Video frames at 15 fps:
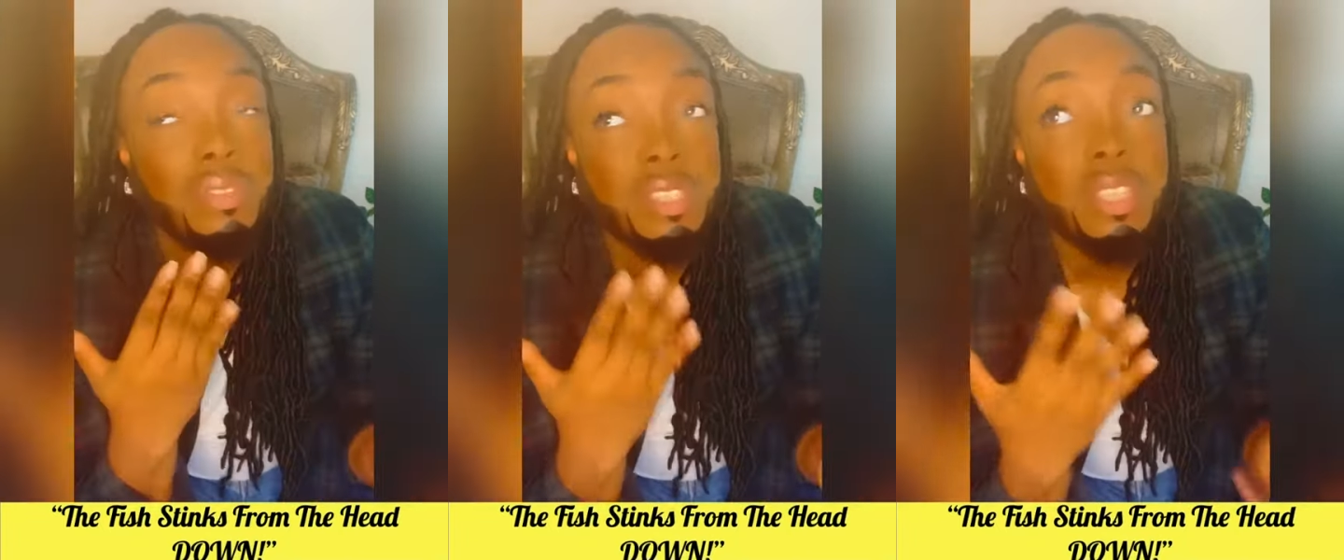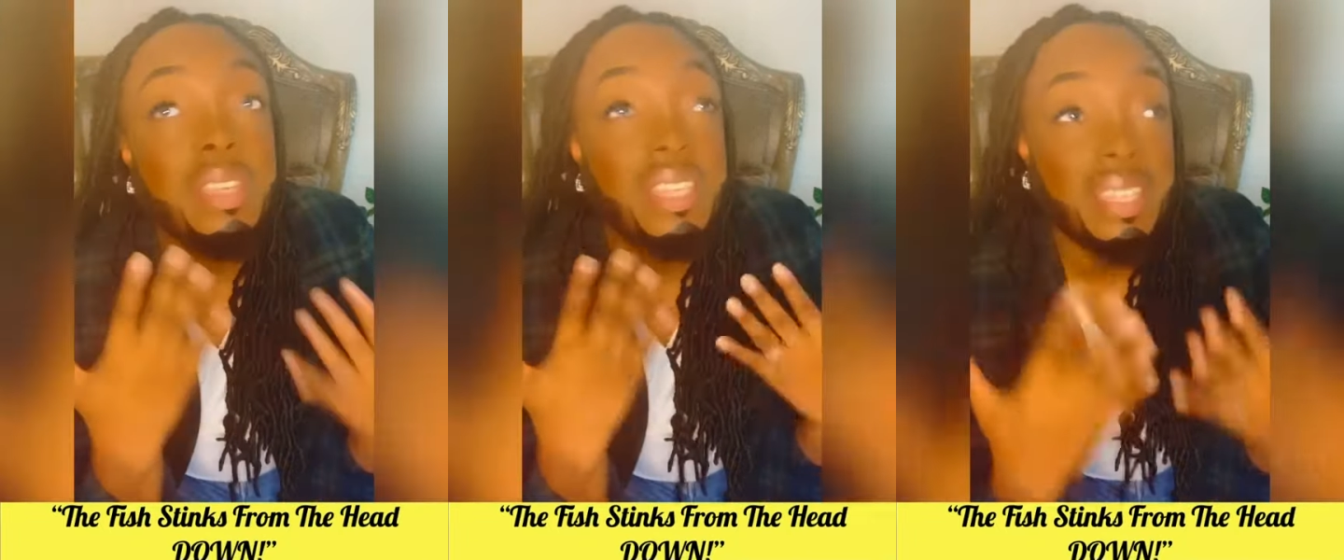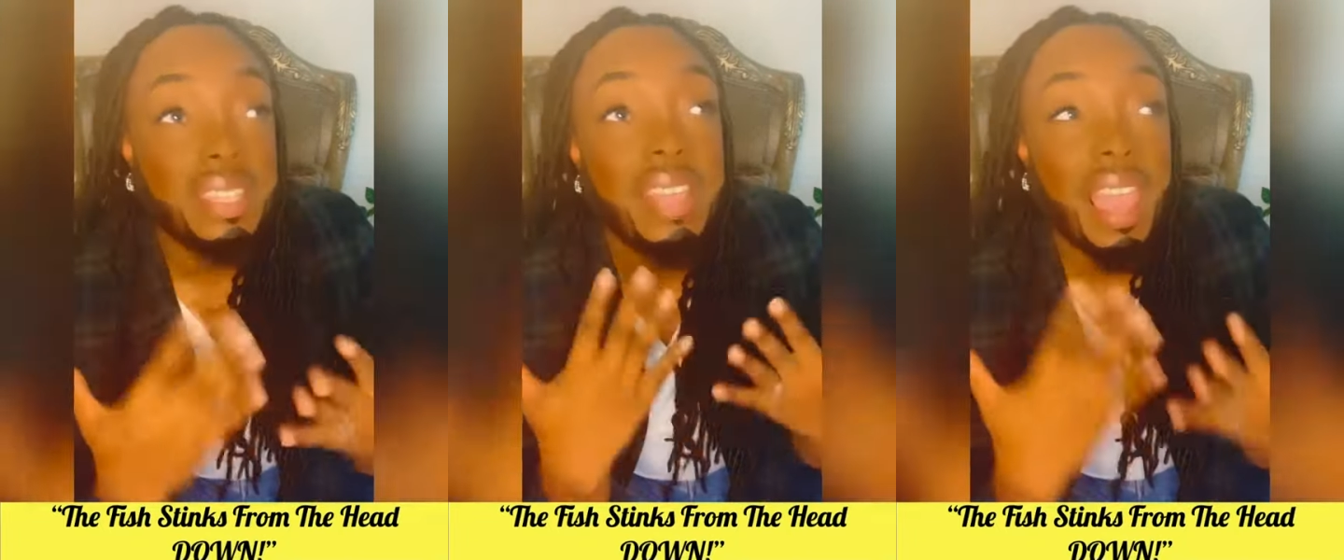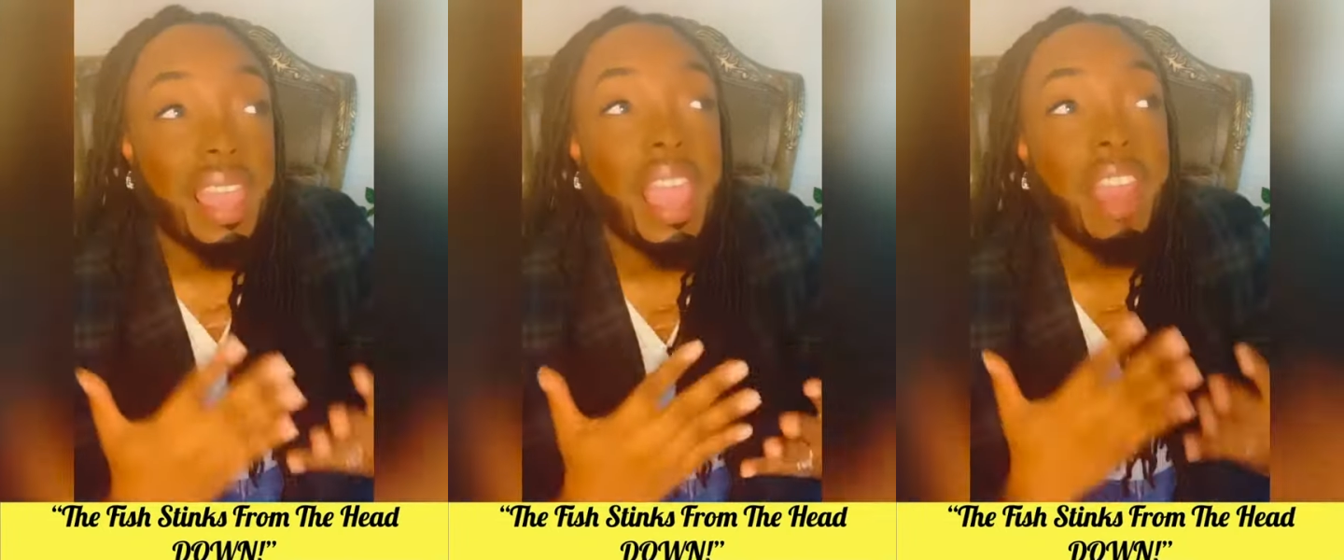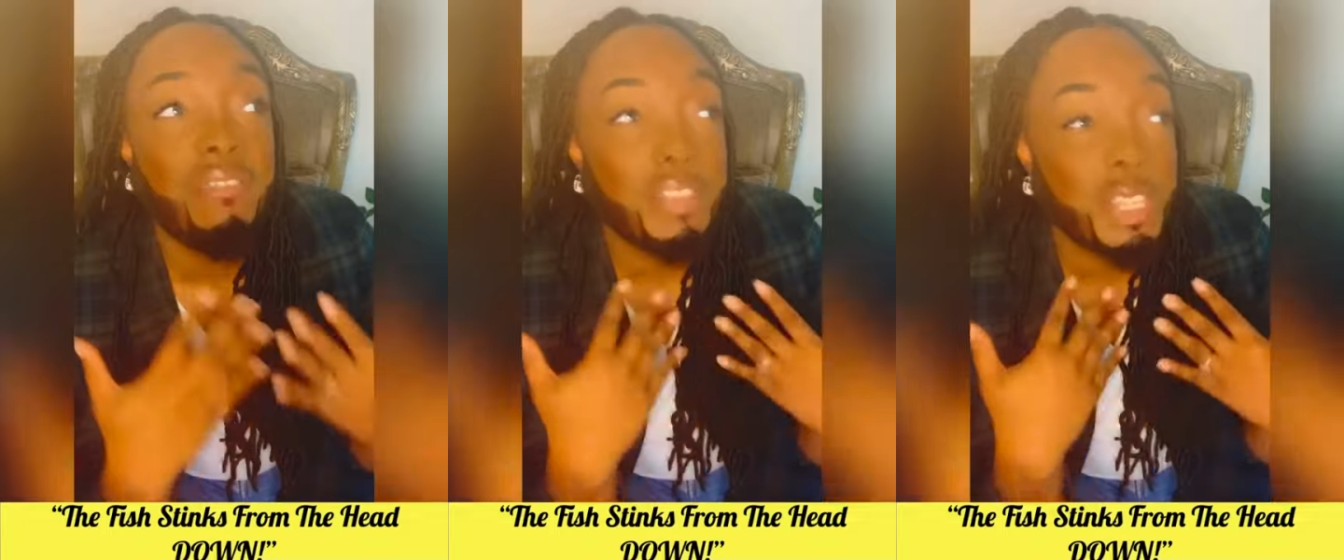this day,
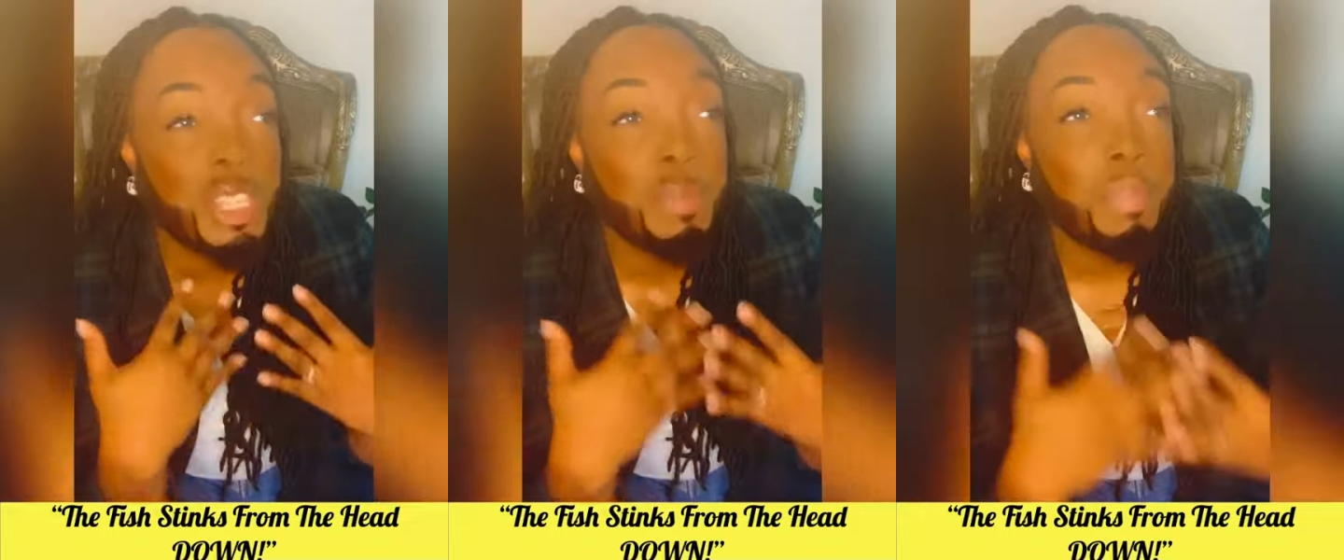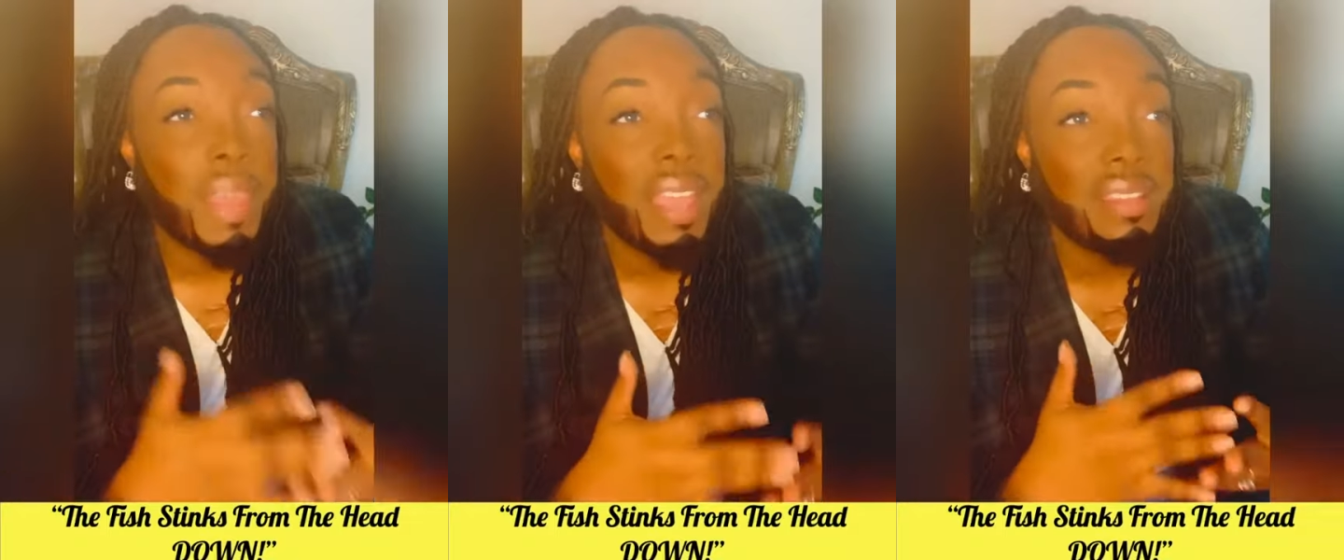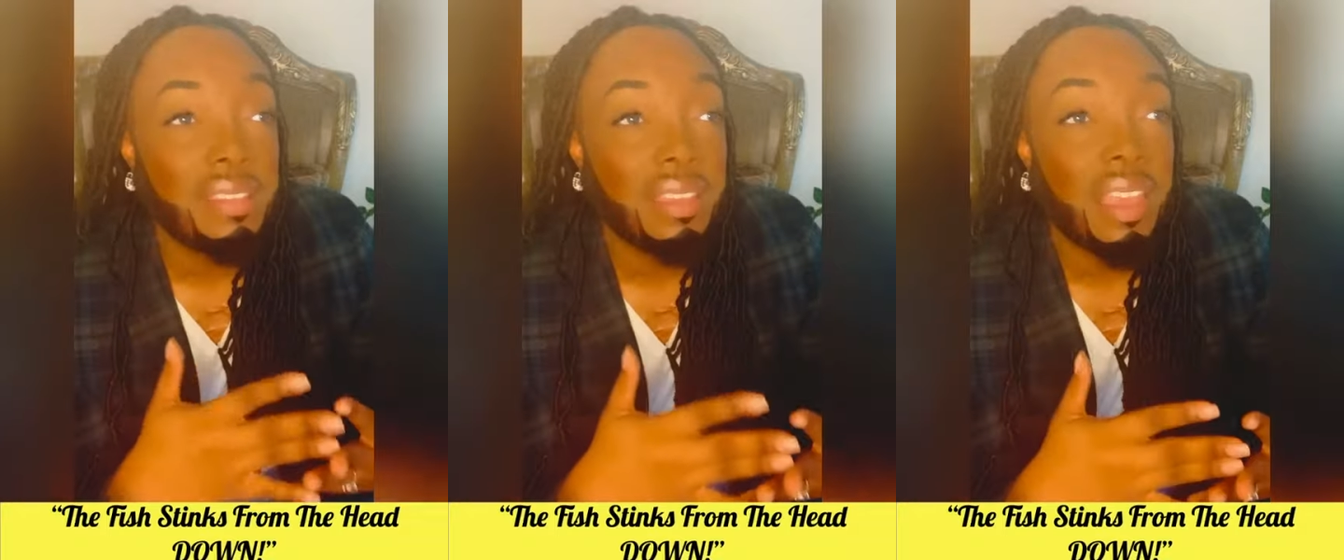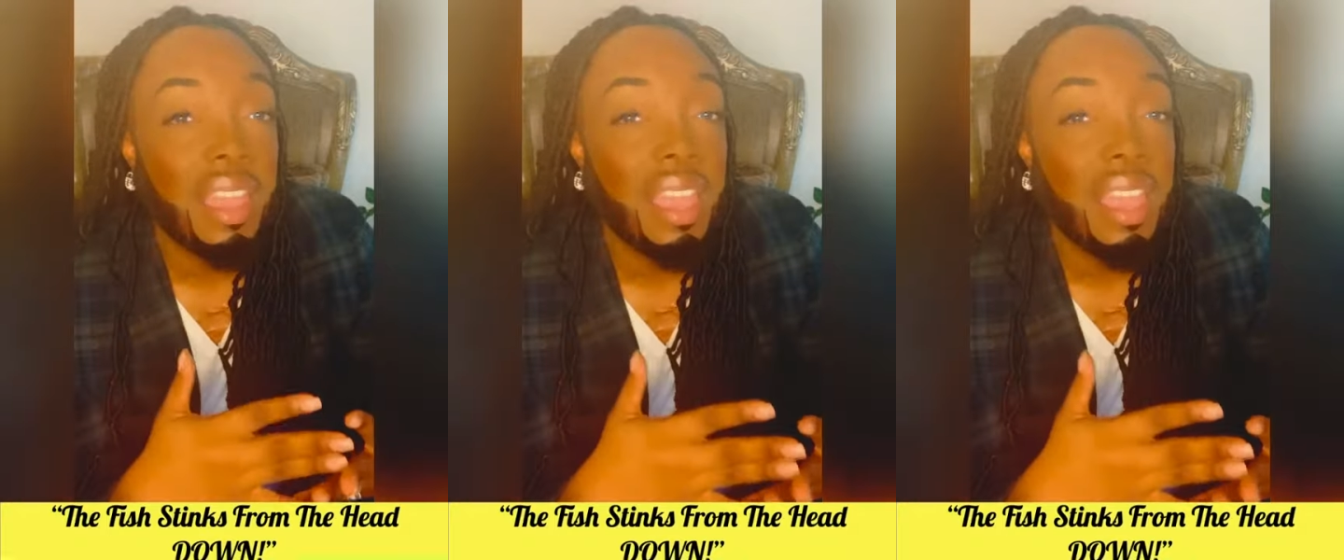I respect